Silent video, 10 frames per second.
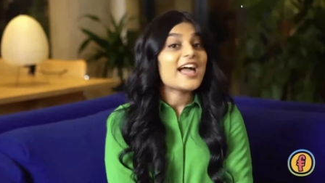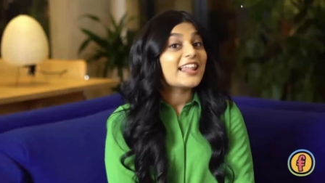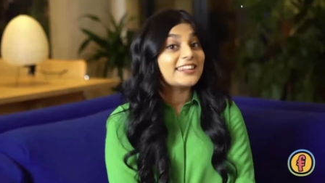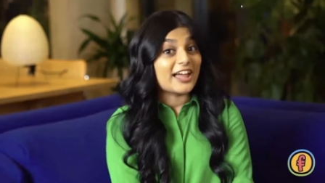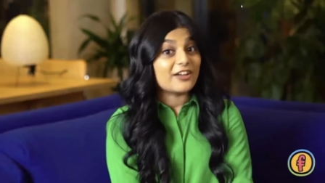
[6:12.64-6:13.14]

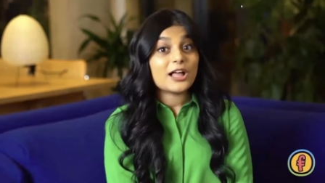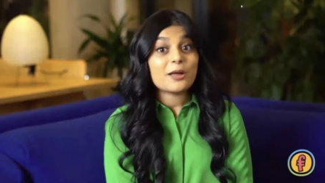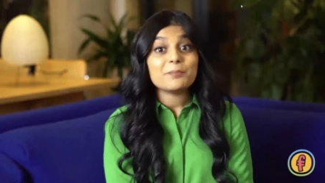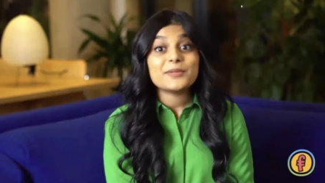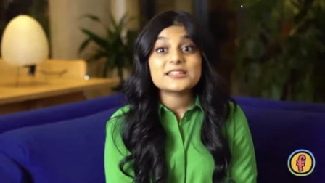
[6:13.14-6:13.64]
Level
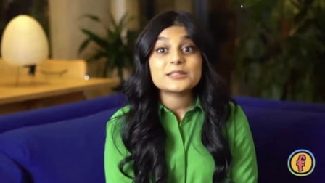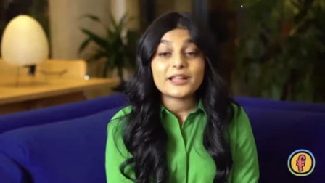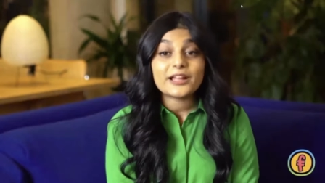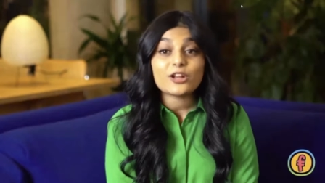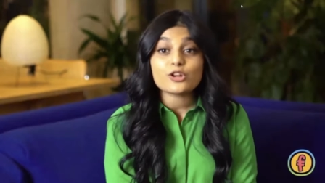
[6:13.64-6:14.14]
up means the
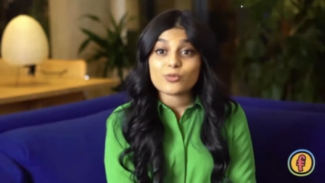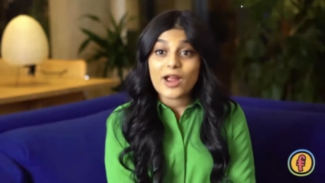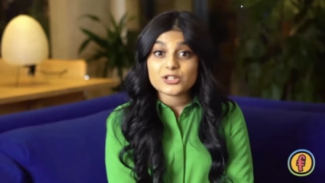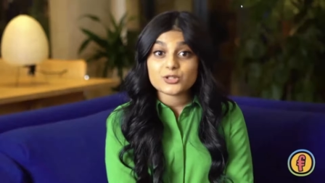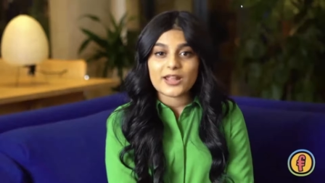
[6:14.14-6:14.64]
player
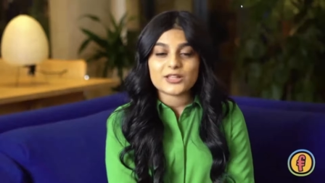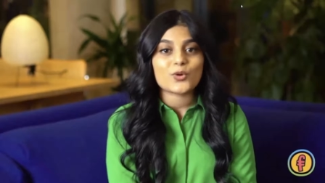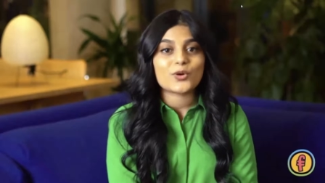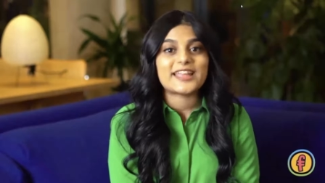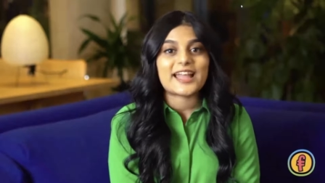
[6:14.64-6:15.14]
graduates
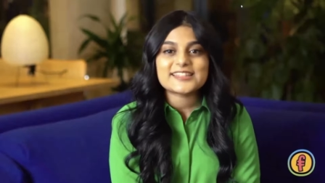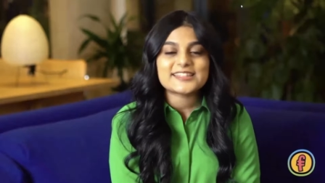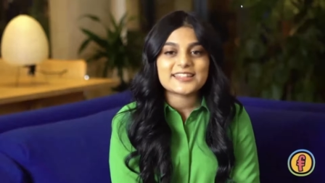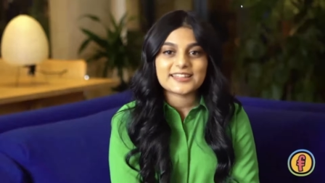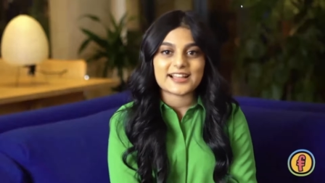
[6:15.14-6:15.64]
or
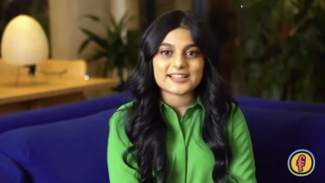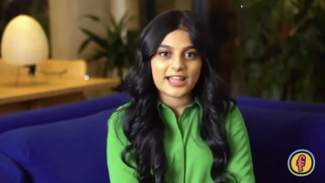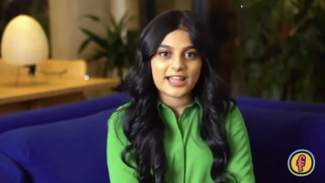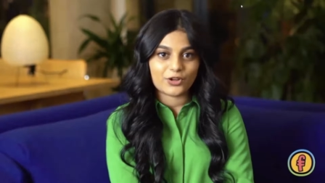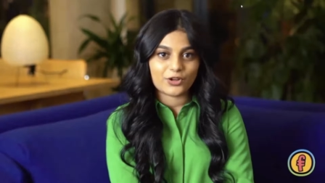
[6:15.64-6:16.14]
gets to the next
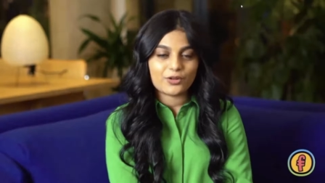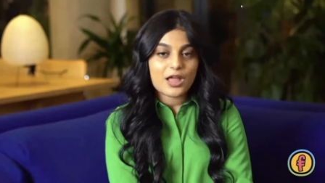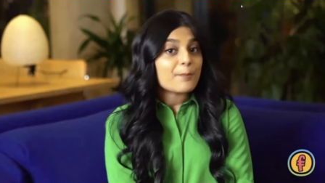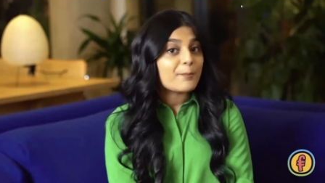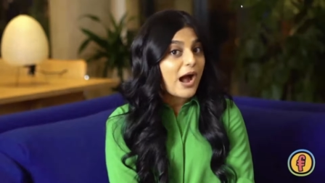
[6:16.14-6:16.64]
level.
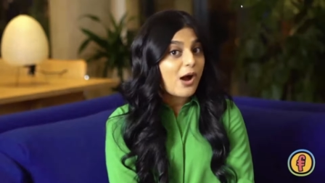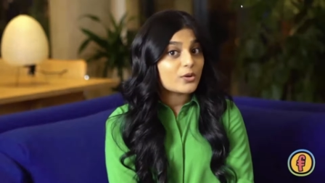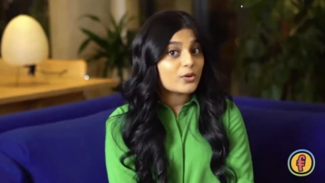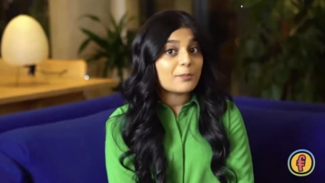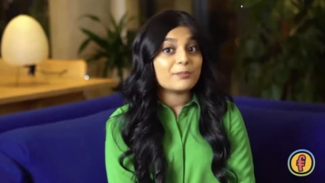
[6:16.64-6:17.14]

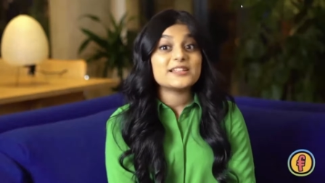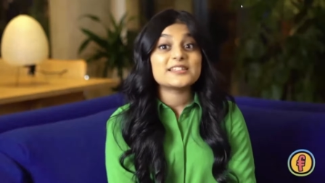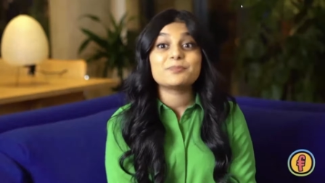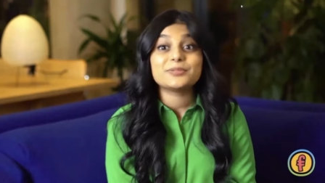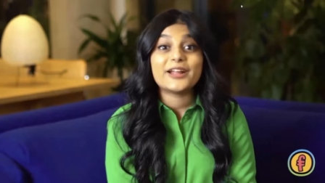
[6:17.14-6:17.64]
Power up
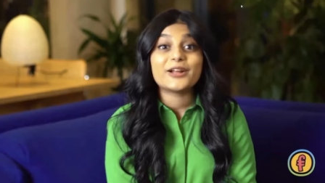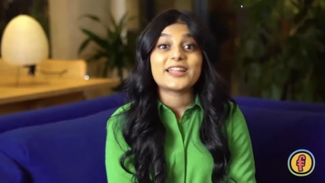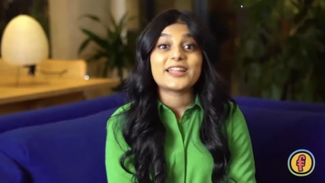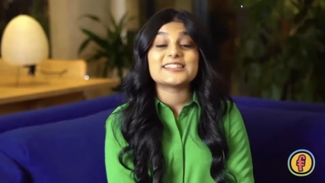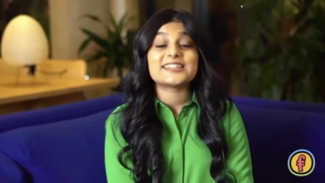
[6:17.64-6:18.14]
means the player
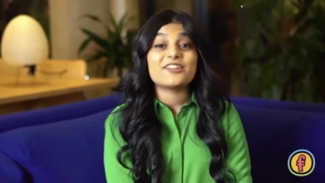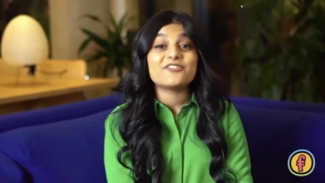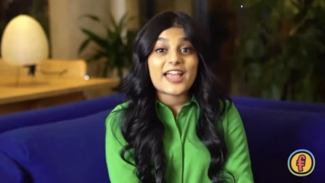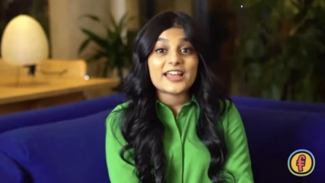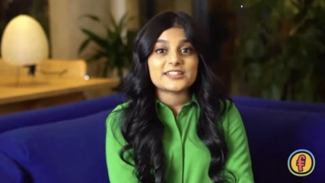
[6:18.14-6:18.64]
gains an
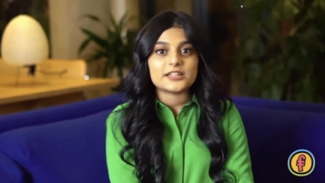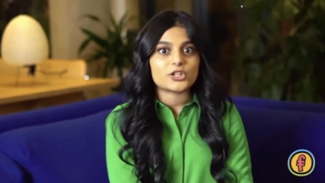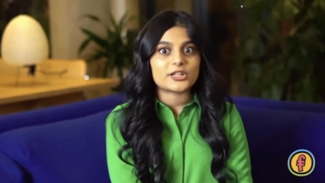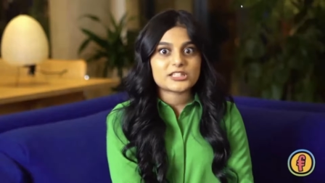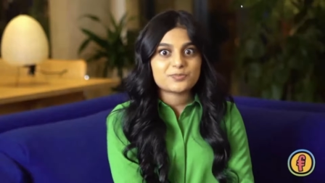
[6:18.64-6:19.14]
advantage
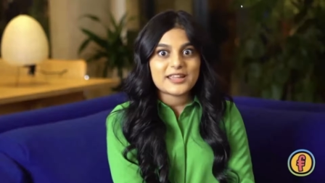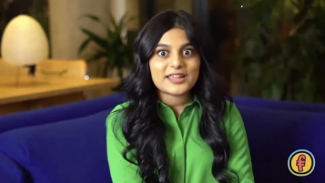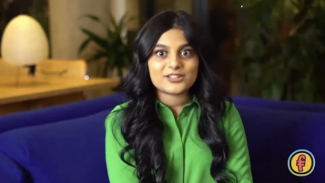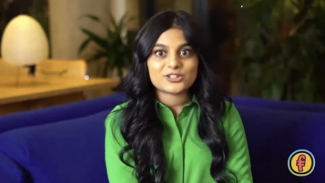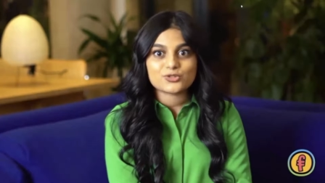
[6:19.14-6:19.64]
like
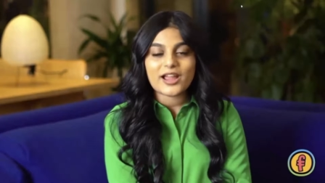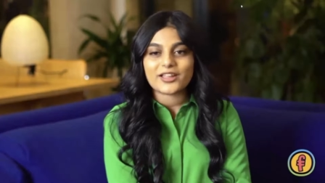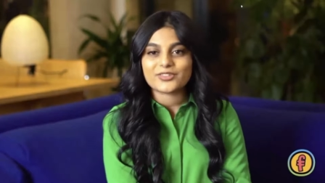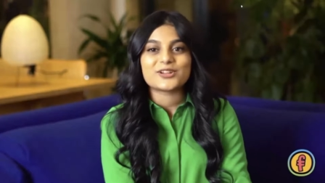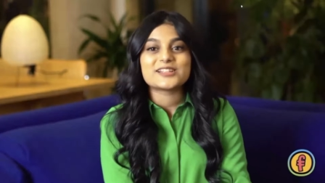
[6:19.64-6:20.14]
speed,
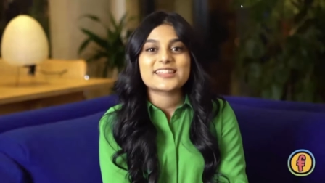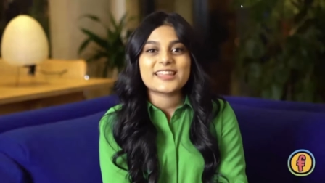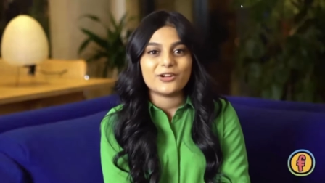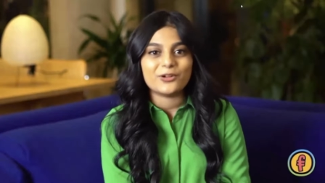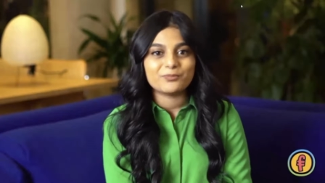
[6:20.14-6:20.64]
strength, or a
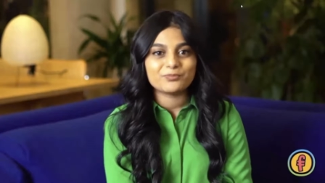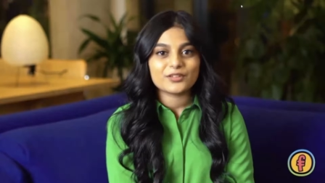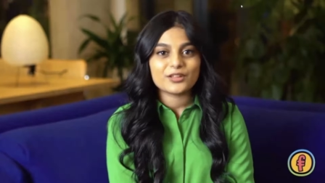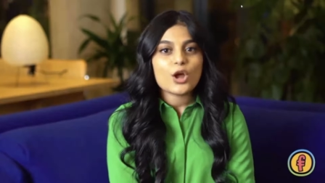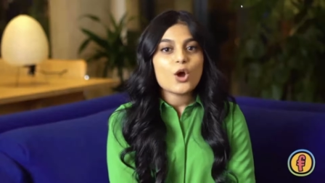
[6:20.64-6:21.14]
skill.
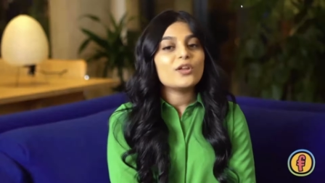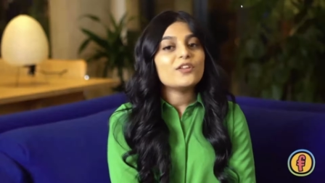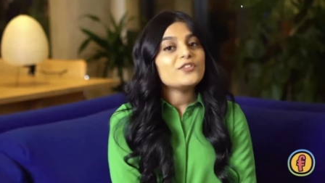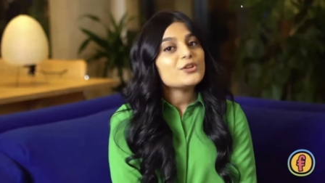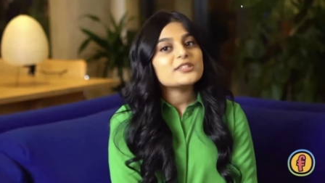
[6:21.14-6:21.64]

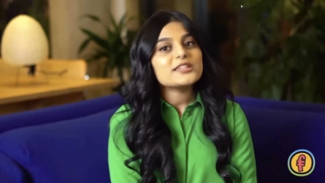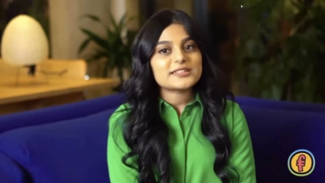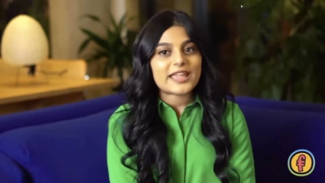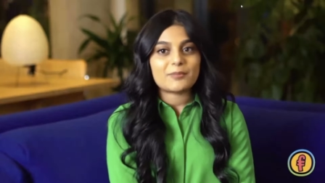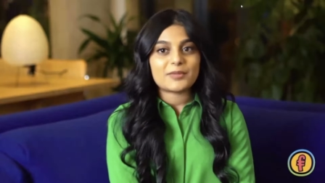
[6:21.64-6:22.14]
We've used these
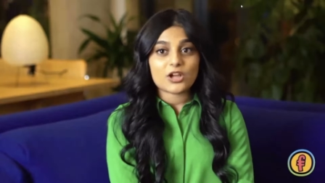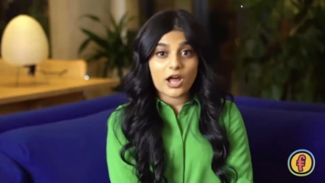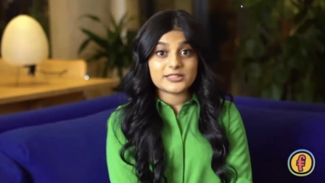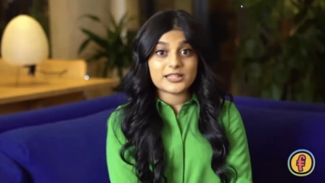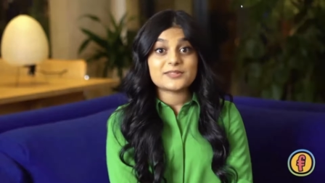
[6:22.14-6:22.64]
gaming
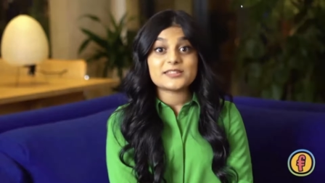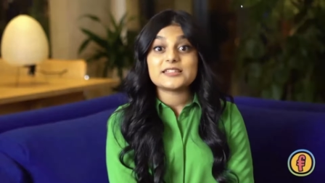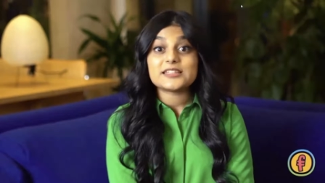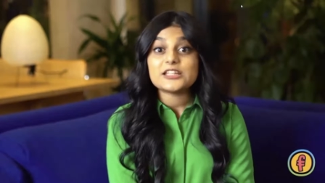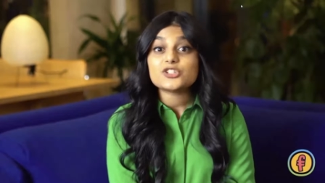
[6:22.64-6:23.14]
concepts to
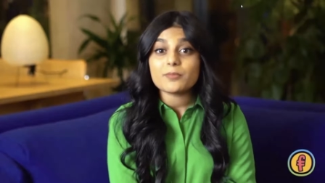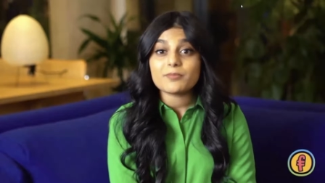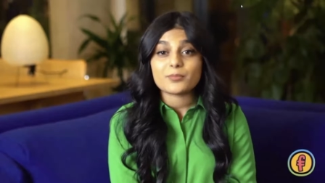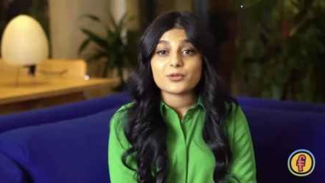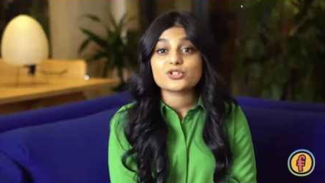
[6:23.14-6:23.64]
teach our
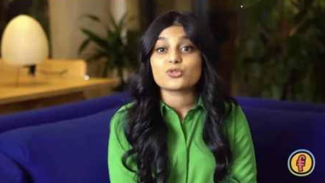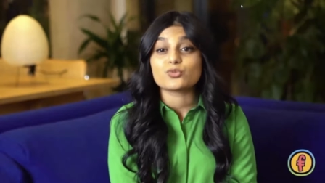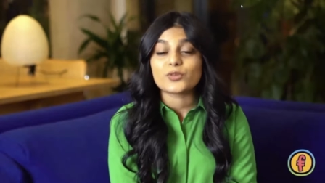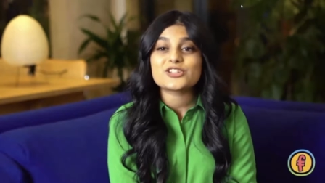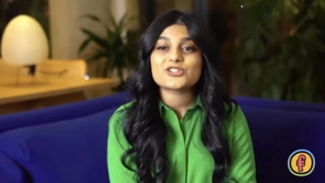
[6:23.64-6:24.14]
members to
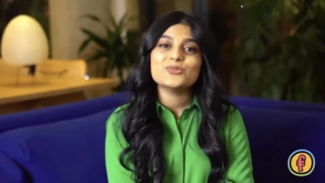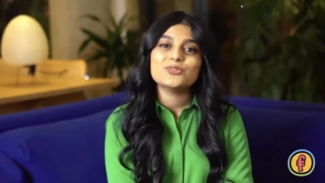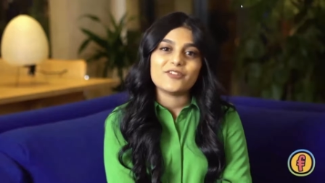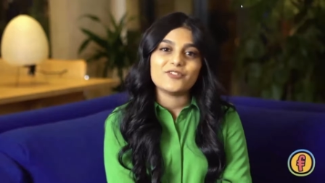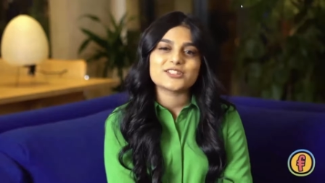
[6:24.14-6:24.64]
reach new
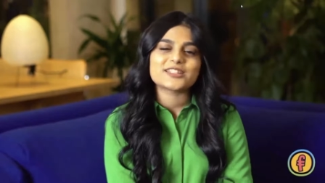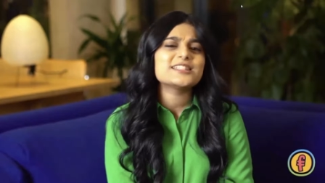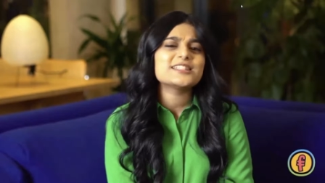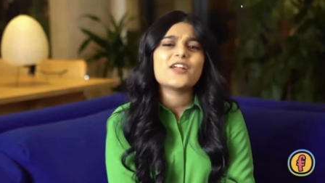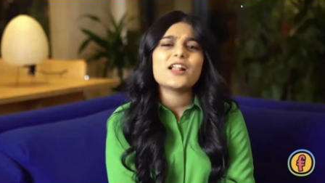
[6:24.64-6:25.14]
levels
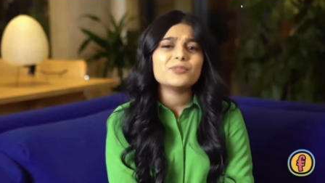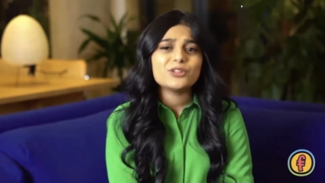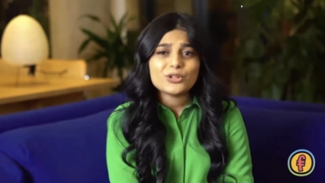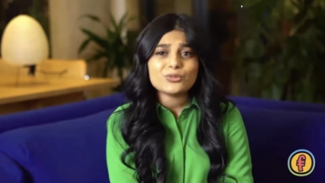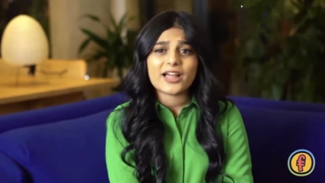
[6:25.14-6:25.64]
and develop
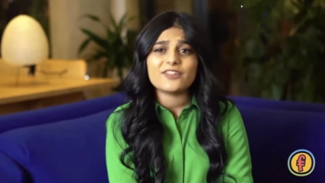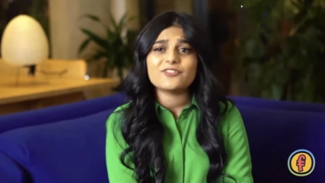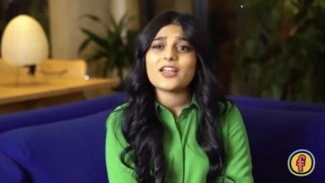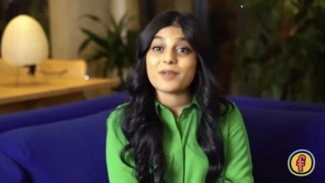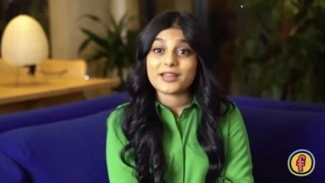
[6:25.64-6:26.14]
new life
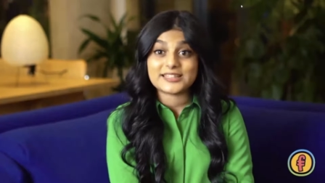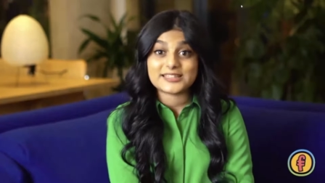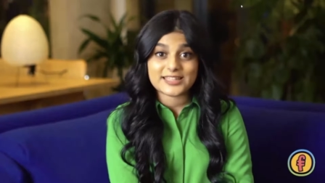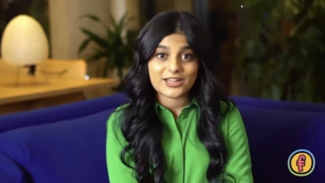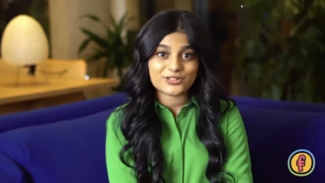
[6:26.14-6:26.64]
and money
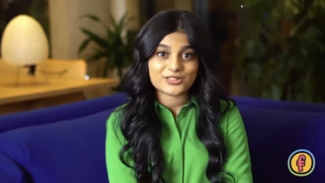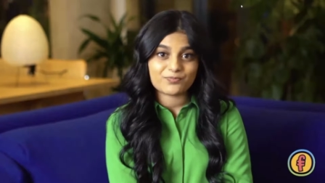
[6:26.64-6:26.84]
skills.